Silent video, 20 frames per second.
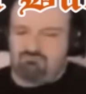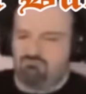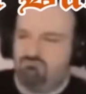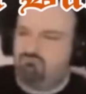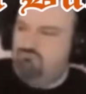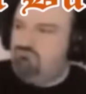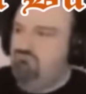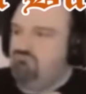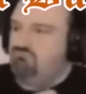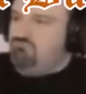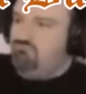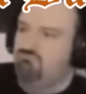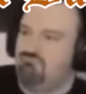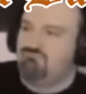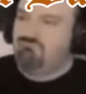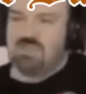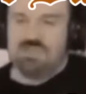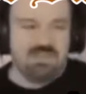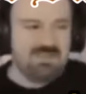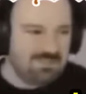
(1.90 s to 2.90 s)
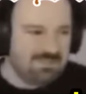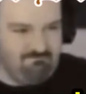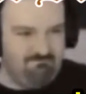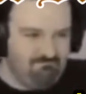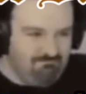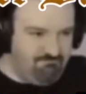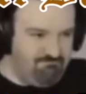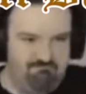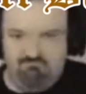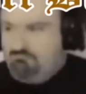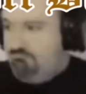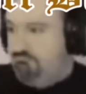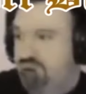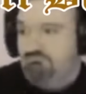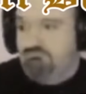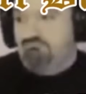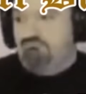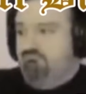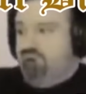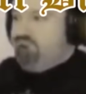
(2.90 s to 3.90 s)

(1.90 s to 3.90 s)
(silence)